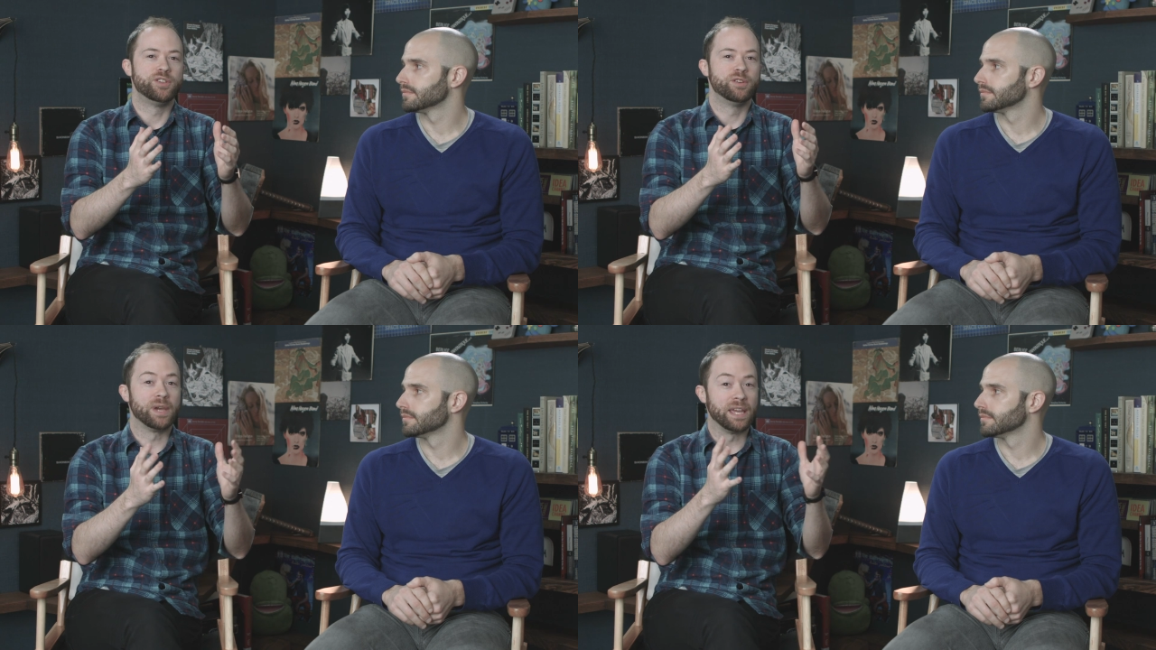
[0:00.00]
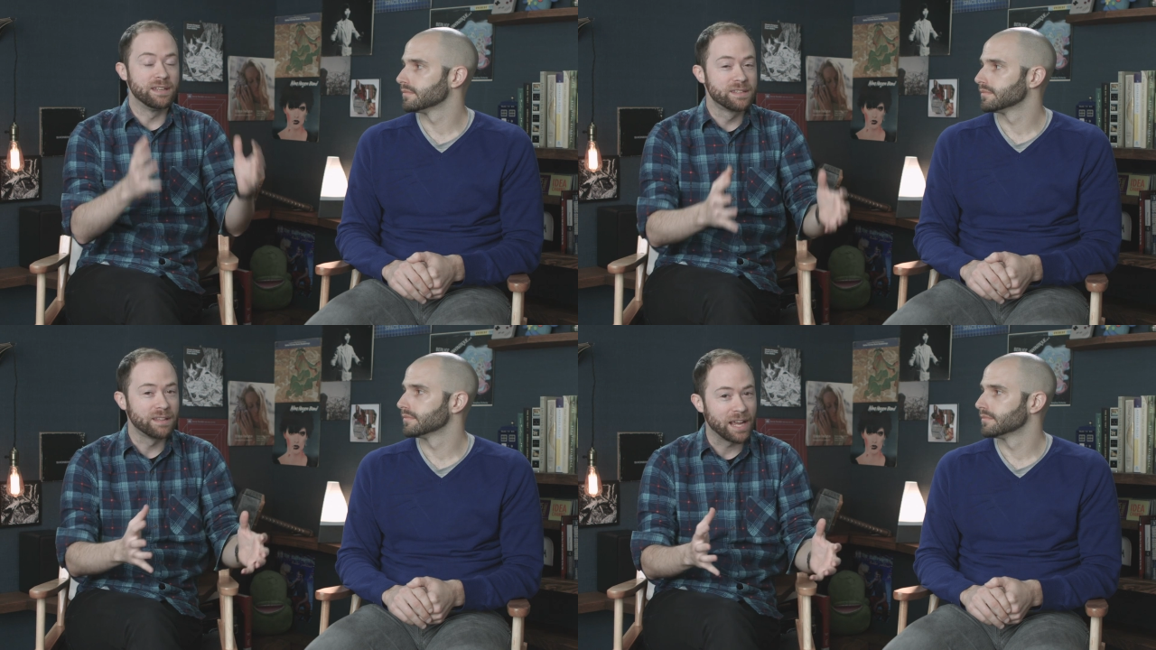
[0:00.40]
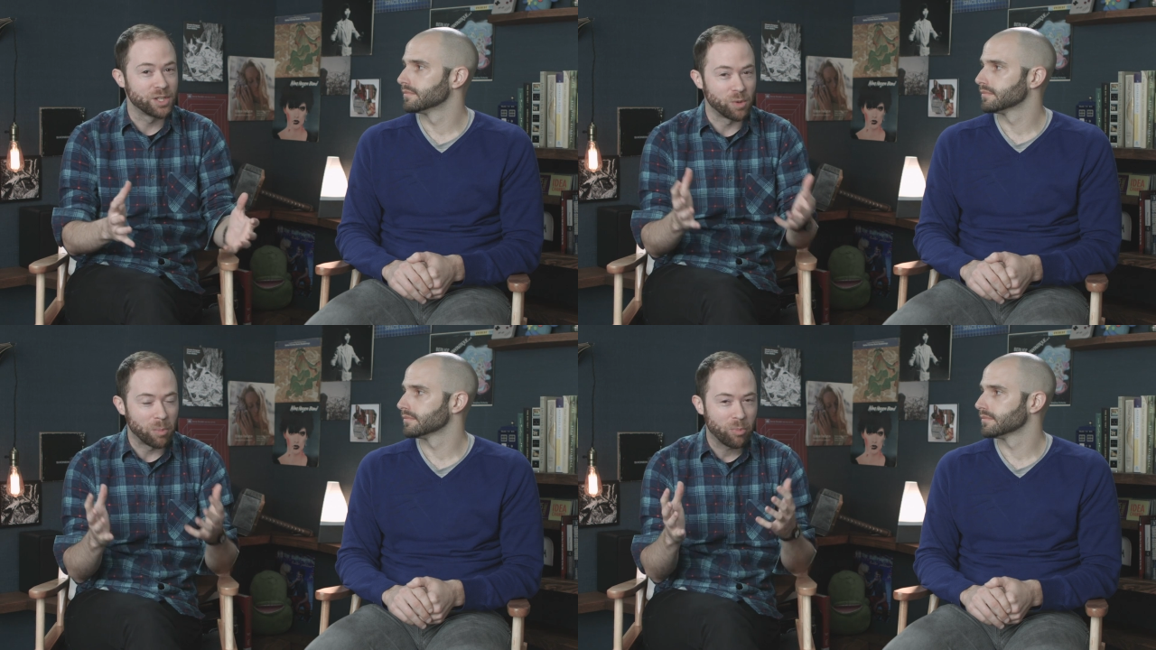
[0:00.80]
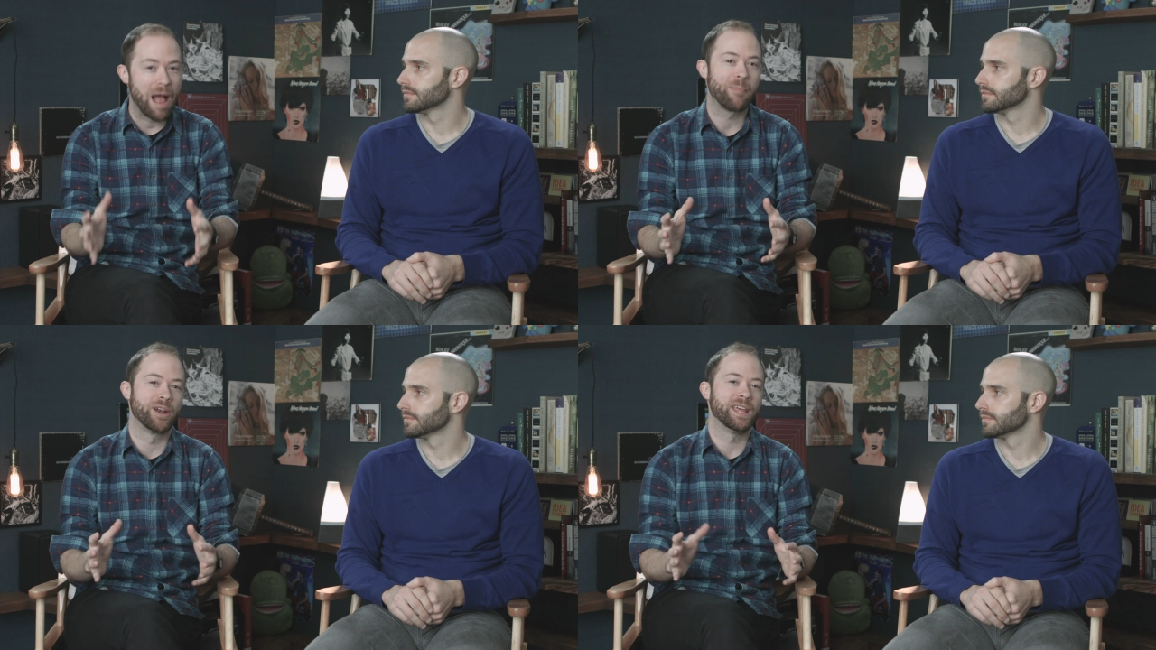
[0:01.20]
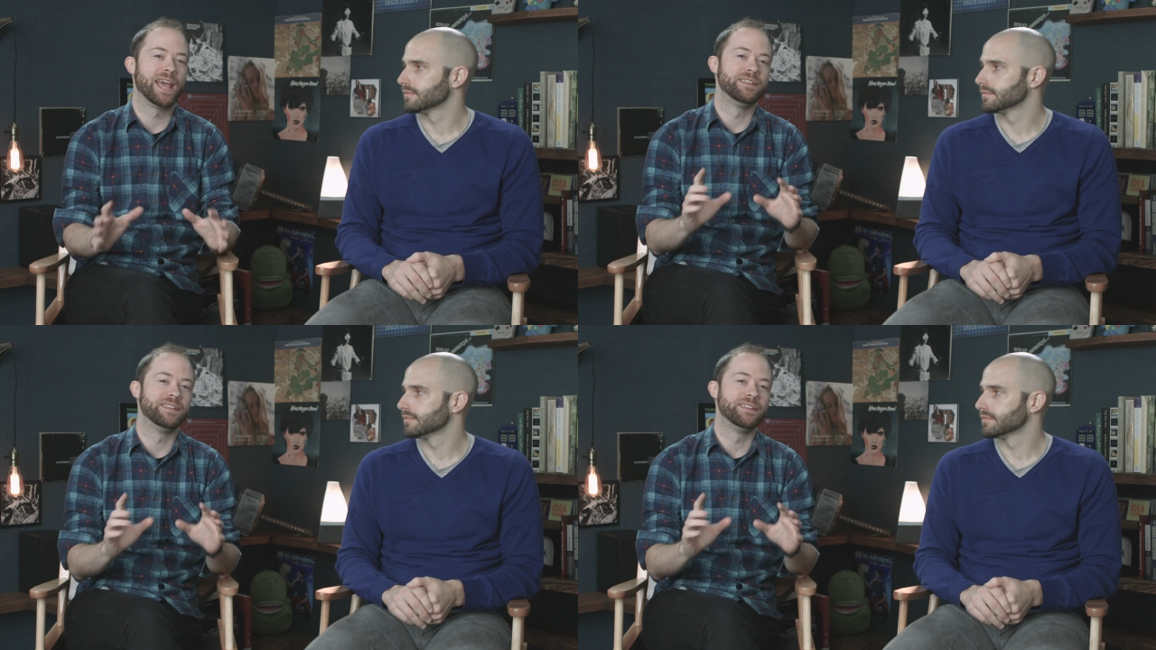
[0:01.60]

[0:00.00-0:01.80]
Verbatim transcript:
Speaker 1: to intellectual property.